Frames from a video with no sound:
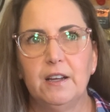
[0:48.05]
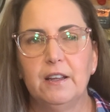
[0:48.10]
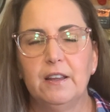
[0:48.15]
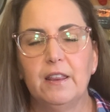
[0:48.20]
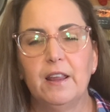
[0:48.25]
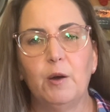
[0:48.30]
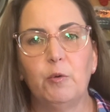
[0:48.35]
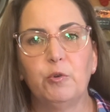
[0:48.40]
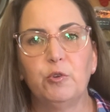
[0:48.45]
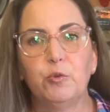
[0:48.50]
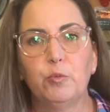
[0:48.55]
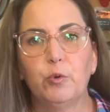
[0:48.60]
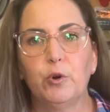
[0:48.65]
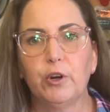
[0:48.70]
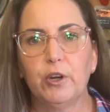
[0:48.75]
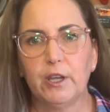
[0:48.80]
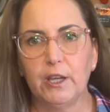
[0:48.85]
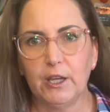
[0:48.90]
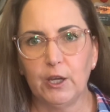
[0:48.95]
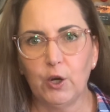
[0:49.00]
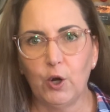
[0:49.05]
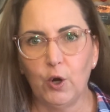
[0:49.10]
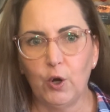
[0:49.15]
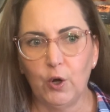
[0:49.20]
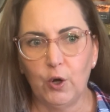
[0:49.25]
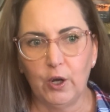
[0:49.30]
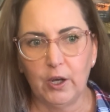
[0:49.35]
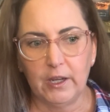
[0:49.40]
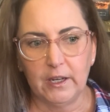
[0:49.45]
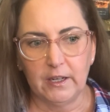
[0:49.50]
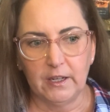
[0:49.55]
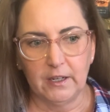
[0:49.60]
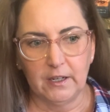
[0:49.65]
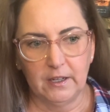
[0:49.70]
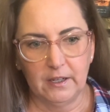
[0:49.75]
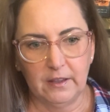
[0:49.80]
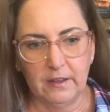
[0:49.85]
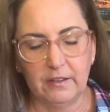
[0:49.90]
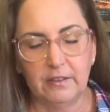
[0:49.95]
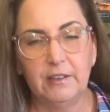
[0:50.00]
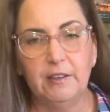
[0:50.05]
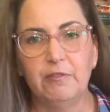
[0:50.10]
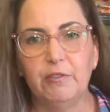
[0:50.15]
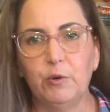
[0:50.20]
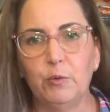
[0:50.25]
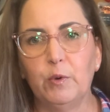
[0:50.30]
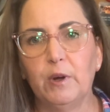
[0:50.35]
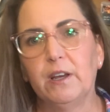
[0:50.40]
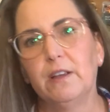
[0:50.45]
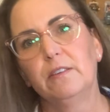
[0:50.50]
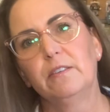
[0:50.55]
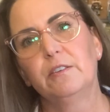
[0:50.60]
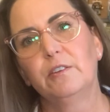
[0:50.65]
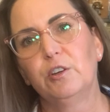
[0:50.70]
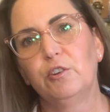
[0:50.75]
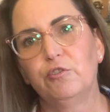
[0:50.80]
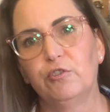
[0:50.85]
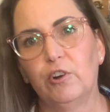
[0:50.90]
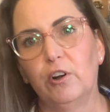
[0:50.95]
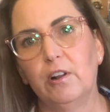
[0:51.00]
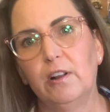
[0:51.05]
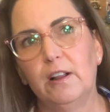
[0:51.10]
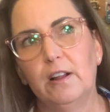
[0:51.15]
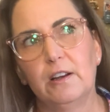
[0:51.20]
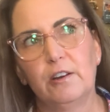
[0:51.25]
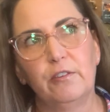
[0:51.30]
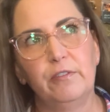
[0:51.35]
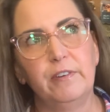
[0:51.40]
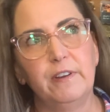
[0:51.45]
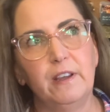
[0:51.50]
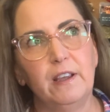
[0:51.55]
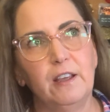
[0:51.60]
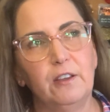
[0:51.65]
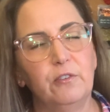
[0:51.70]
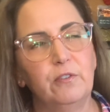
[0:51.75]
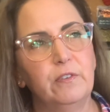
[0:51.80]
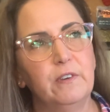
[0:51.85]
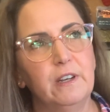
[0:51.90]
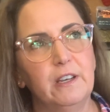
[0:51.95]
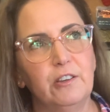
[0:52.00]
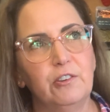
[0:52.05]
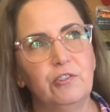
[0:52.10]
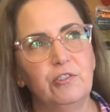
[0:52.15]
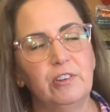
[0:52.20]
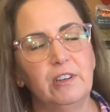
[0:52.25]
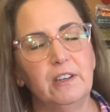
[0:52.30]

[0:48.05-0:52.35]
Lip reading: that was working on the Stephen West shawlography has finished,